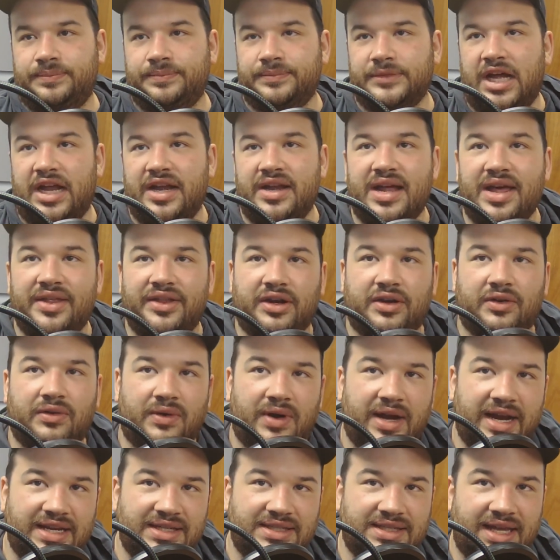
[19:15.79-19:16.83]
Another
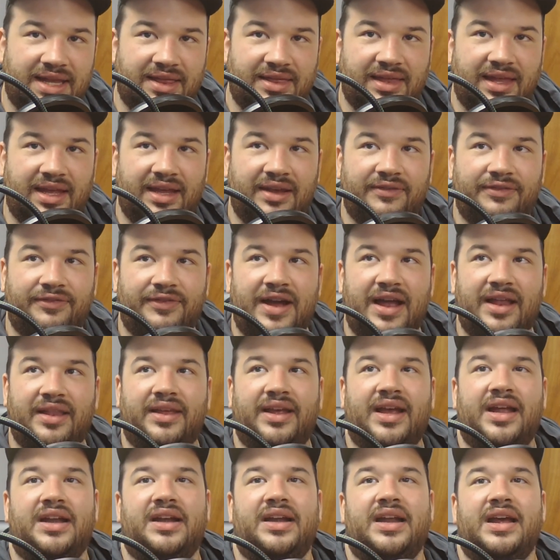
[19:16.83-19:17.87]
crazy thing
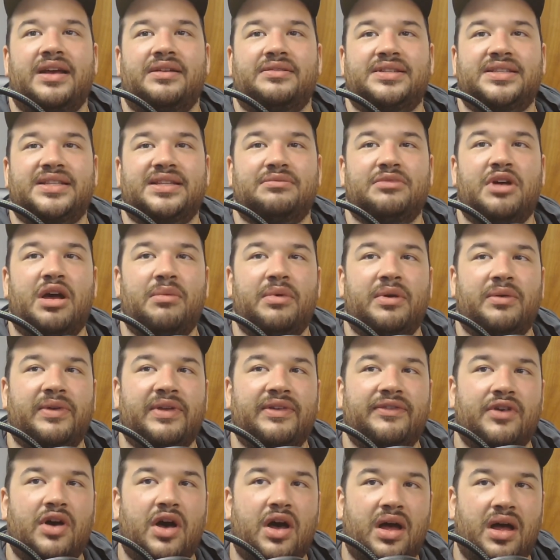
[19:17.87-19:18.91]
finally got announced. The moment
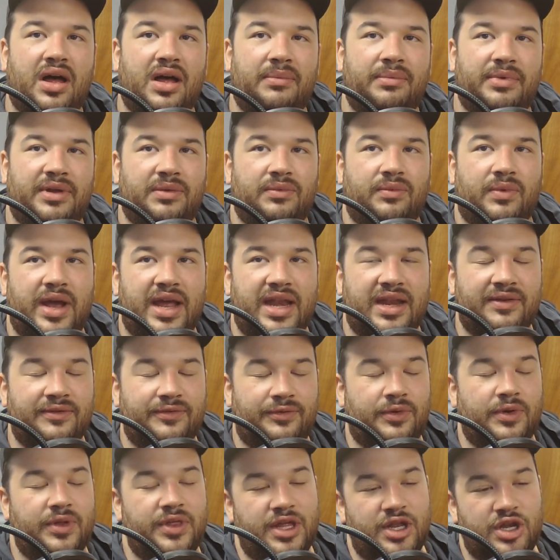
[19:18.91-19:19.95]
we've all been waiting
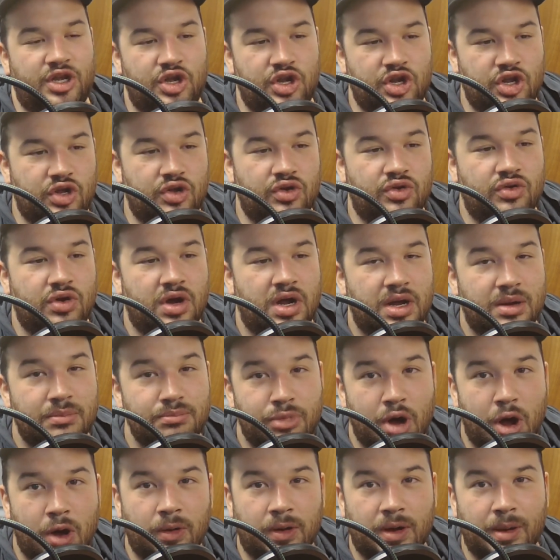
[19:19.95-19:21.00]
for, the new
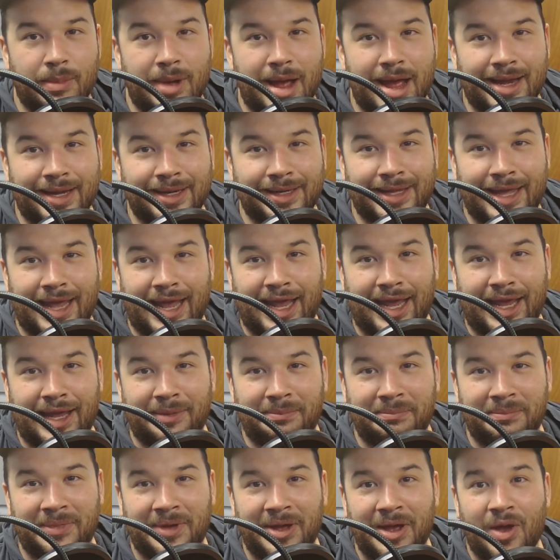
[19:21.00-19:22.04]
Pokemon
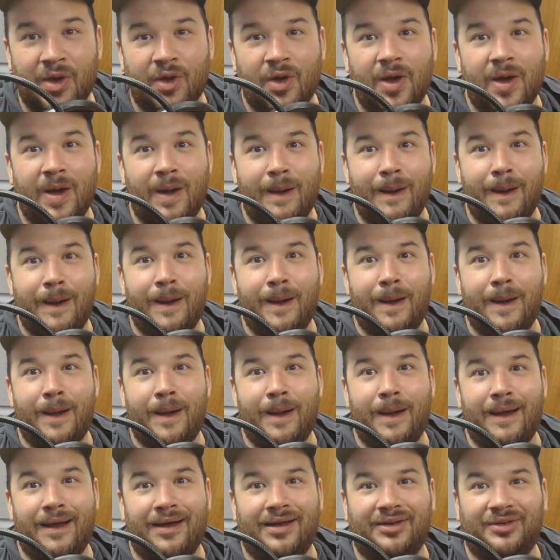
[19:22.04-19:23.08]
game.
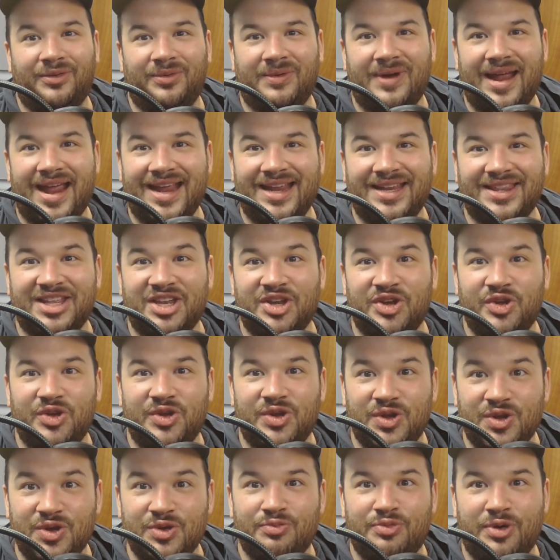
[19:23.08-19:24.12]
Oh, right, the
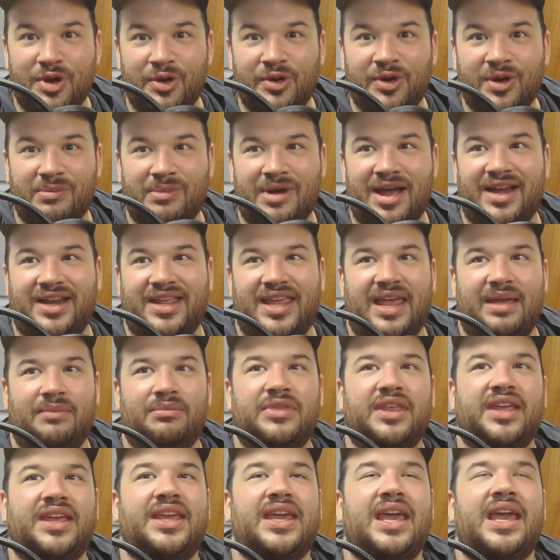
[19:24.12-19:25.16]
new Pokemon game.
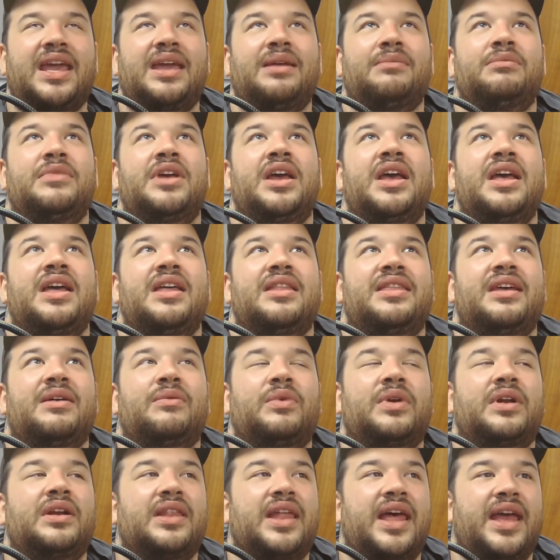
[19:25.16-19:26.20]
The game that
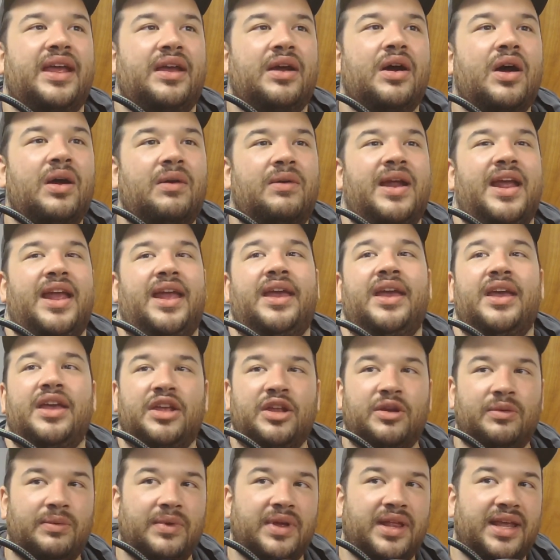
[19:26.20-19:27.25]
we're all right,
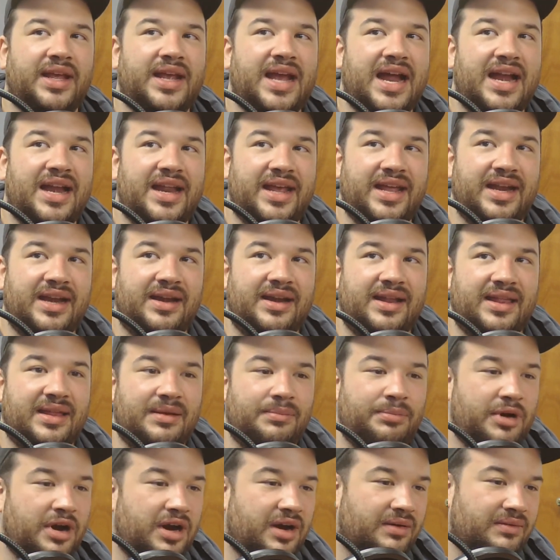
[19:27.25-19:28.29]
you really kind of hit it out of the
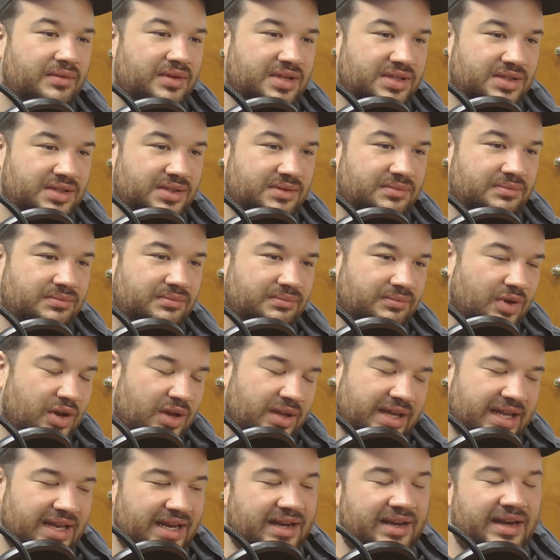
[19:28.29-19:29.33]
park with...
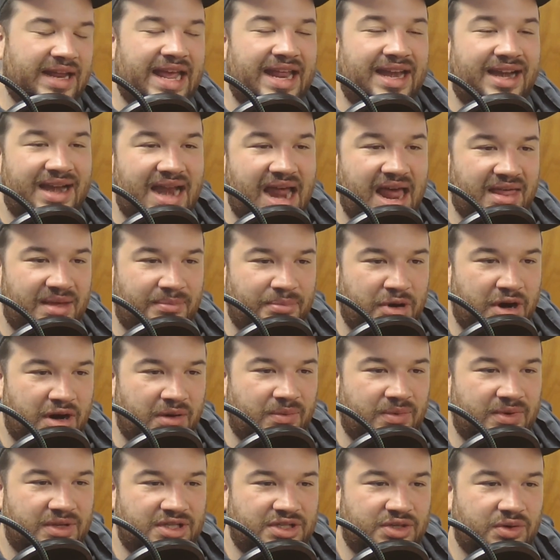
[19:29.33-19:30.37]
Well, you didn't hit it out of the
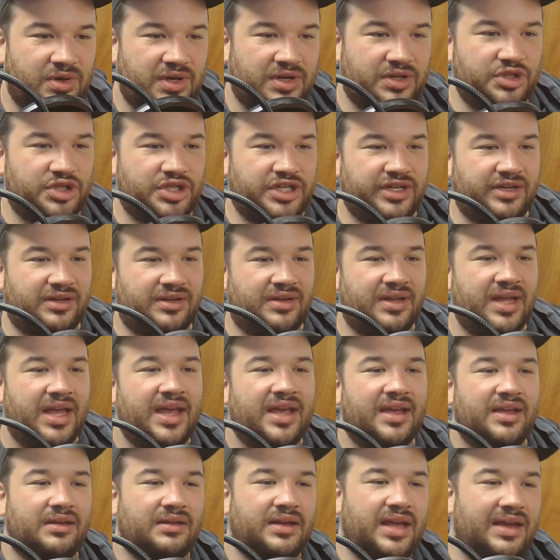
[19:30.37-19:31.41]
park with Sword and Shield.
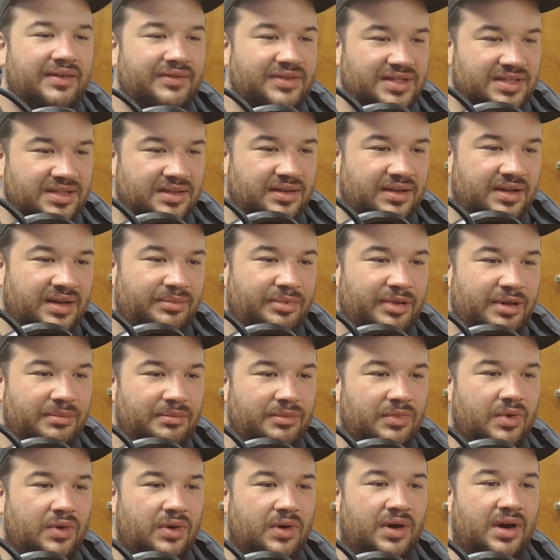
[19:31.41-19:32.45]
You gave us a little bit
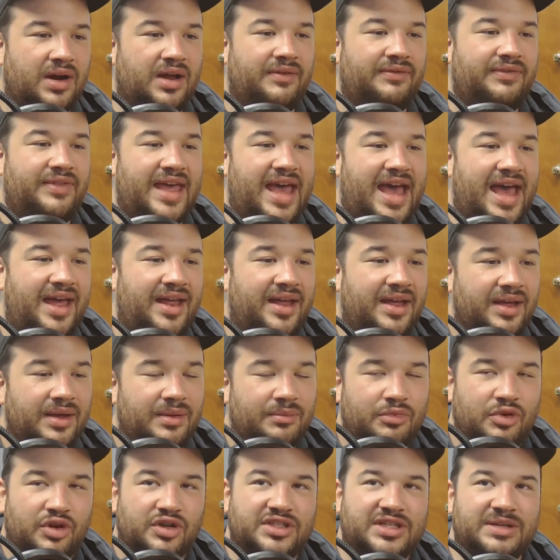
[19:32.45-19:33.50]
more of that
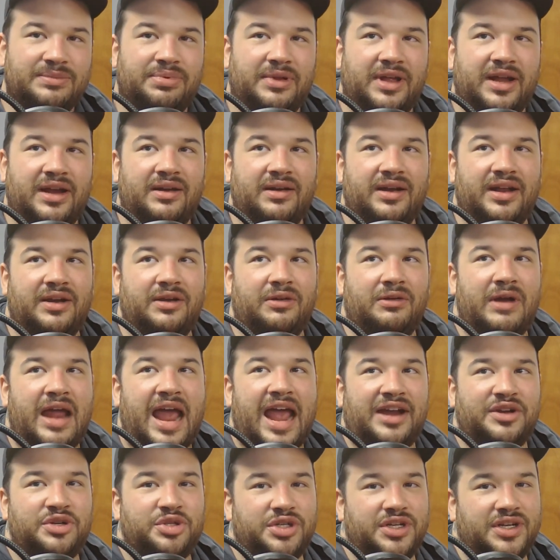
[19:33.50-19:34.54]
multiplayer
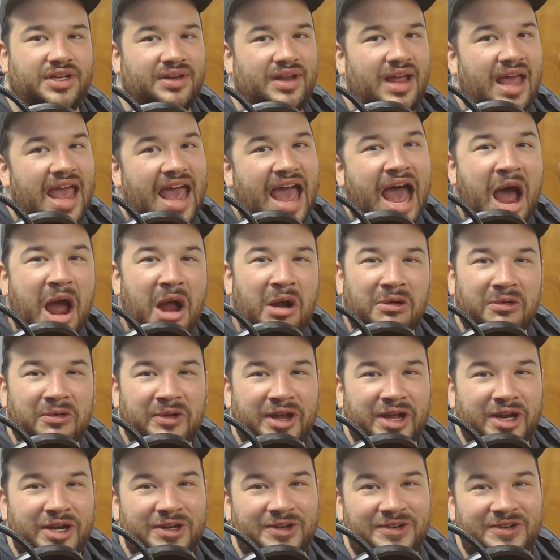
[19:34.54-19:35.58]
interaction. How are we
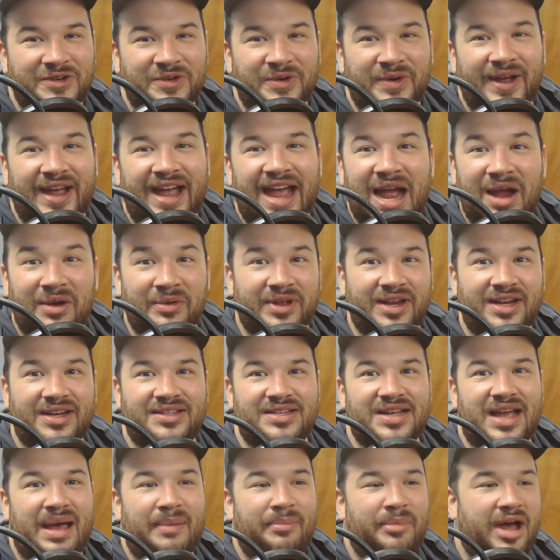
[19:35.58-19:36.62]
going to do it? How are we going to
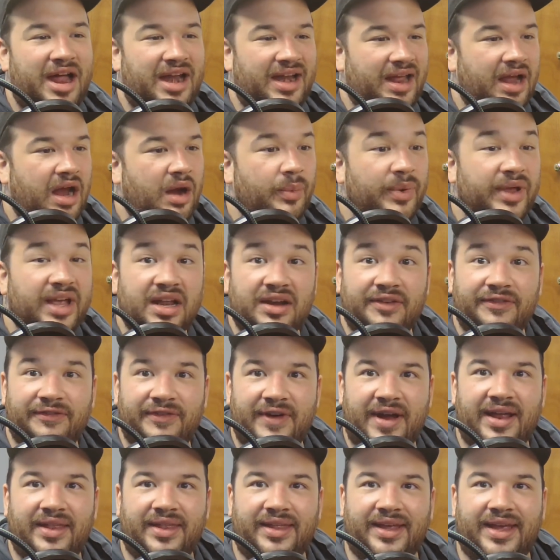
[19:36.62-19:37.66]
top on it? Are we going to
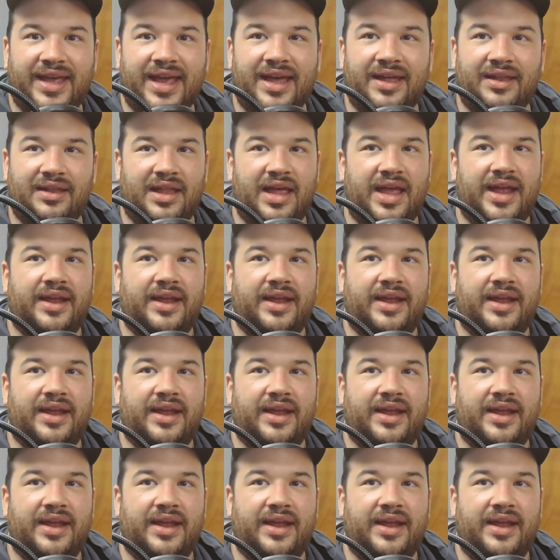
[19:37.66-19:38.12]
finally get,